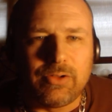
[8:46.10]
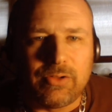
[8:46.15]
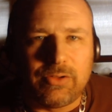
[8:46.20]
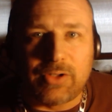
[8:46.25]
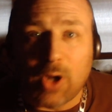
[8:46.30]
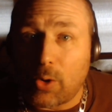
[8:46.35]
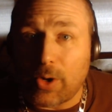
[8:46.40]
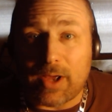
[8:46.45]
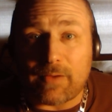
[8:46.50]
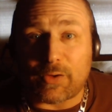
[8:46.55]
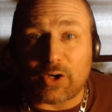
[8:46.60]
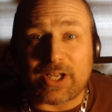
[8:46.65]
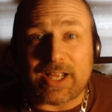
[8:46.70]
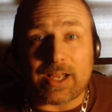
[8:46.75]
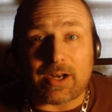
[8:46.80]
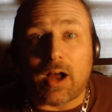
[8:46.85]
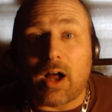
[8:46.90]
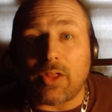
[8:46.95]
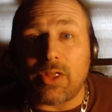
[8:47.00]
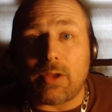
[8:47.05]
Don't ever
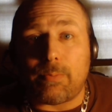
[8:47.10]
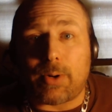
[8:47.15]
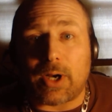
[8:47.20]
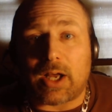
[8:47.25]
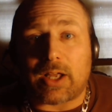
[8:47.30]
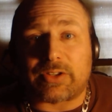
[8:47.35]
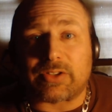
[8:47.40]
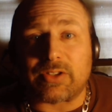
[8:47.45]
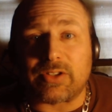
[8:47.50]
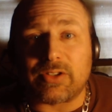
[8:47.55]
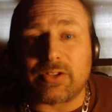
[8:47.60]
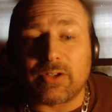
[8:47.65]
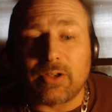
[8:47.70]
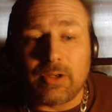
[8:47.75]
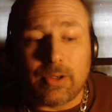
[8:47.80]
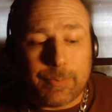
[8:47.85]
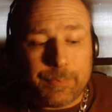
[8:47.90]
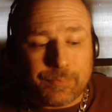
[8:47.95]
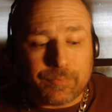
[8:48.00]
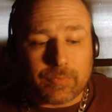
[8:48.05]
get on the bus.
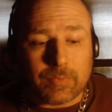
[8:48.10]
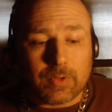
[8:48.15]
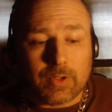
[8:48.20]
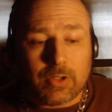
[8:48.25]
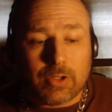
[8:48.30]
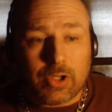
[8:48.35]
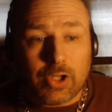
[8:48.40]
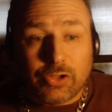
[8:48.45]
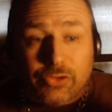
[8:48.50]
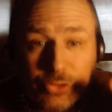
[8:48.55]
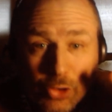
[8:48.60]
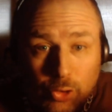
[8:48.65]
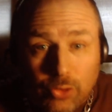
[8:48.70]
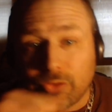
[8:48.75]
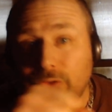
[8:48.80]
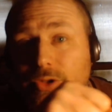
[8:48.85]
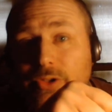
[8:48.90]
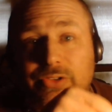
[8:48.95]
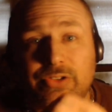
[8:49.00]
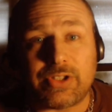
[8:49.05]

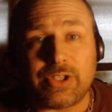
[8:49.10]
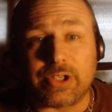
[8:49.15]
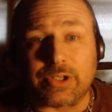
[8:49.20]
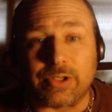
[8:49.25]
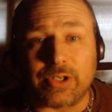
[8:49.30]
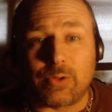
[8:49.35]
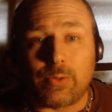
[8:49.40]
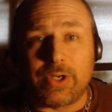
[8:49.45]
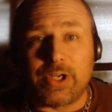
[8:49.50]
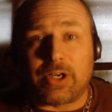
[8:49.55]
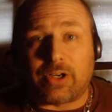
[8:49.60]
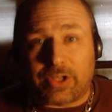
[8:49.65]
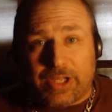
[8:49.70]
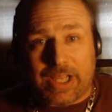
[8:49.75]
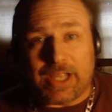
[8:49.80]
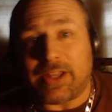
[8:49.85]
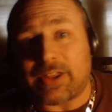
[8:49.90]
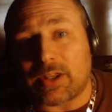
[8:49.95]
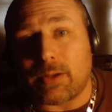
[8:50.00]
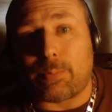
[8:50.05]
Turn the steering wheel,
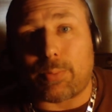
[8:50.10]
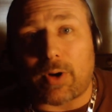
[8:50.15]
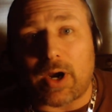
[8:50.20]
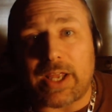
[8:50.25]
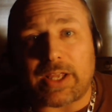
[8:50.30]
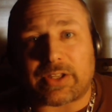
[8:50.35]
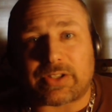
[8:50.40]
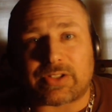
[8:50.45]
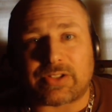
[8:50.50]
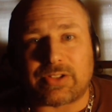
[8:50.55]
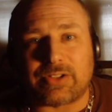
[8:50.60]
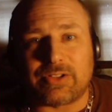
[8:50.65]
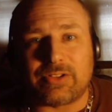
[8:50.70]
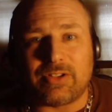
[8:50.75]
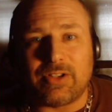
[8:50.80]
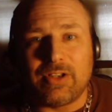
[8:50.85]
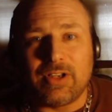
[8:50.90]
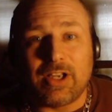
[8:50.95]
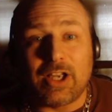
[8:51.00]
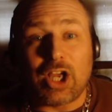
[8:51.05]
hit the
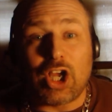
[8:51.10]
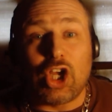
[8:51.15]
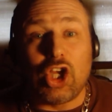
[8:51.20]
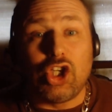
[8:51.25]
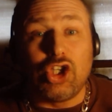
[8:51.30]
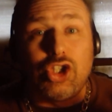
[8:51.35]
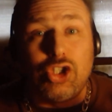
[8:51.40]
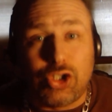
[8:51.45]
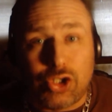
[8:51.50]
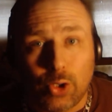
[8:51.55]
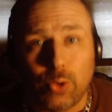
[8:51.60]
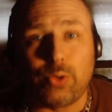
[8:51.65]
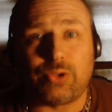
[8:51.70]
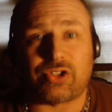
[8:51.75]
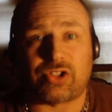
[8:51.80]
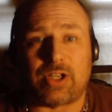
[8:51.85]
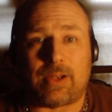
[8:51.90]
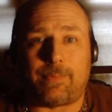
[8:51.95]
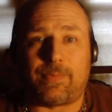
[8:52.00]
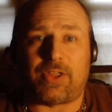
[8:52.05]
brakes, do
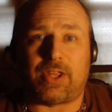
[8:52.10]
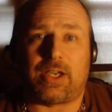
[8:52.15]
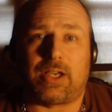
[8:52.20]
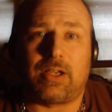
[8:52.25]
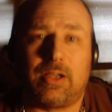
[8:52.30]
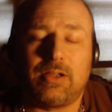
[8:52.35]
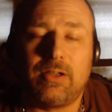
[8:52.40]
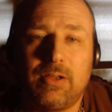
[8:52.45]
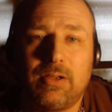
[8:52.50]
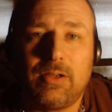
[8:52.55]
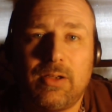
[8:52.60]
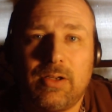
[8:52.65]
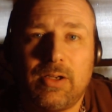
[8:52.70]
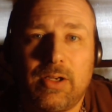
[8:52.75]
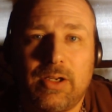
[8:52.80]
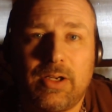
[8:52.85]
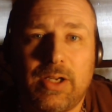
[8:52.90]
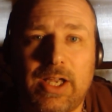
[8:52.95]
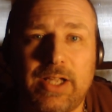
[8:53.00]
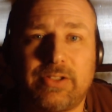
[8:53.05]
something.
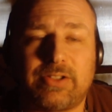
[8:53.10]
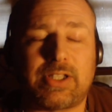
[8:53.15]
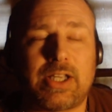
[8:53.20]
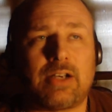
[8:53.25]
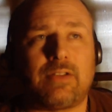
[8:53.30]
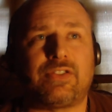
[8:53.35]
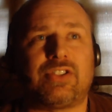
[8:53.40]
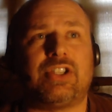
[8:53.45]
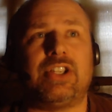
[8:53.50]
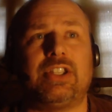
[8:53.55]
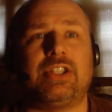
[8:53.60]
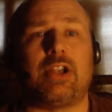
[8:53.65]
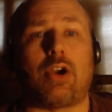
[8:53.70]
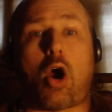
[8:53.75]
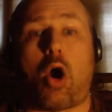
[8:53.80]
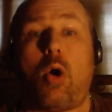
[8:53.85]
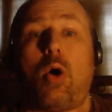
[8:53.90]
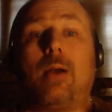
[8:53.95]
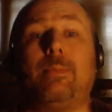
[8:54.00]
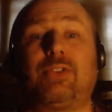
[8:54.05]
Instead of sitting there,
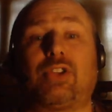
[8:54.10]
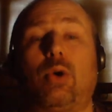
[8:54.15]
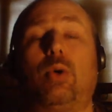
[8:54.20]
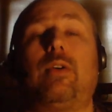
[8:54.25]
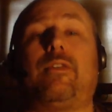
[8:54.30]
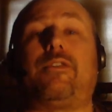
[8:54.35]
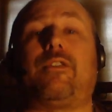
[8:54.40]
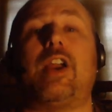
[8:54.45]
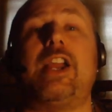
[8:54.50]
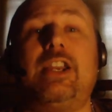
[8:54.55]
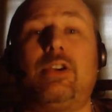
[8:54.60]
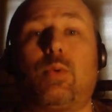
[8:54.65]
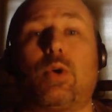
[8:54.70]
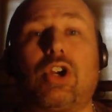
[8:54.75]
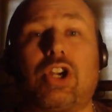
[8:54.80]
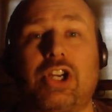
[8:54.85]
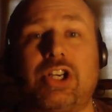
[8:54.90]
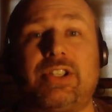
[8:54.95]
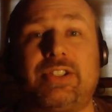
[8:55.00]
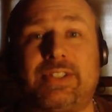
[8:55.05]
oh, I'm so afraid
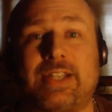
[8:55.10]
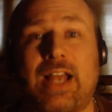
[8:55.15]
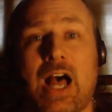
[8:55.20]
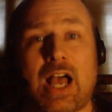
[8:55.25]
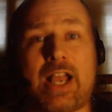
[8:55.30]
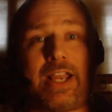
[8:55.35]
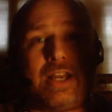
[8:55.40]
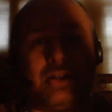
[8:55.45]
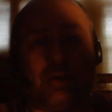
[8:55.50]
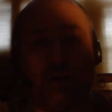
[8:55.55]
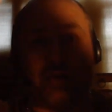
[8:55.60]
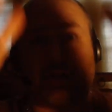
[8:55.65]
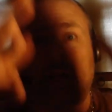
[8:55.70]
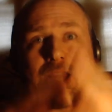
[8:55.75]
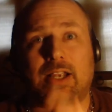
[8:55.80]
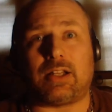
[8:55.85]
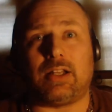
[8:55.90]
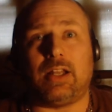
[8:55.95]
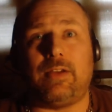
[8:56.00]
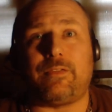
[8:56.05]
we're gonna die, and look,
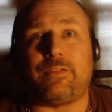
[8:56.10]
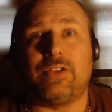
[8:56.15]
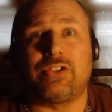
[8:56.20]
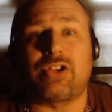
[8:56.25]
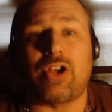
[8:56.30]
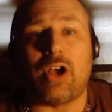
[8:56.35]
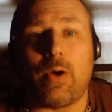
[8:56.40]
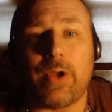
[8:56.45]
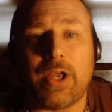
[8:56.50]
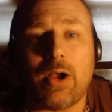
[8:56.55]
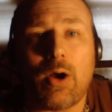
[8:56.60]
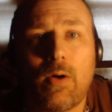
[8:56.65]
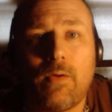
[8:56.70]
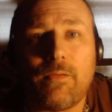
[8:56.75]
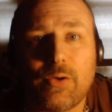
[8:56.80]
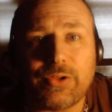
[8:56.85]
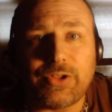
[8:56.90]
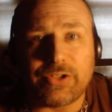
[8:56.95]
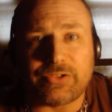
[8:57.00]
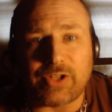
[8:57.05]
that cliff is going
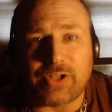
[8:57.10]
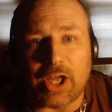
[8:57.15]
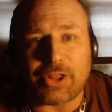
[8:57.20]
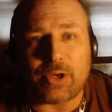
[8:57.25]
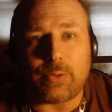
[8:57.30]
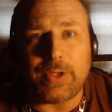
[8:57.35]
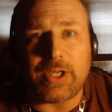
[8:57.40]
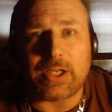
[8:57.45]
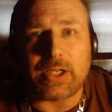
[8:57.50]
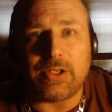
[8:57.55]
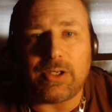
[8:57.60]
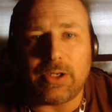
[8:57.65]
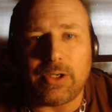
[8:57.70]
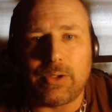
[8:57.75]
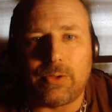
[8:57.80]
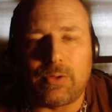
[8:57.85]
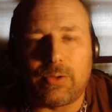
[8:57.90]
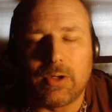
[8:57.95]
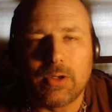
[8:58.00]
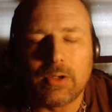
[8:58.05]
over, and there's nothing we can
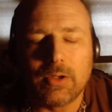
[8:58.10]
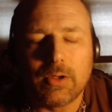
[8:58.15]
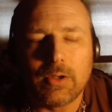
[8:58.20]
do.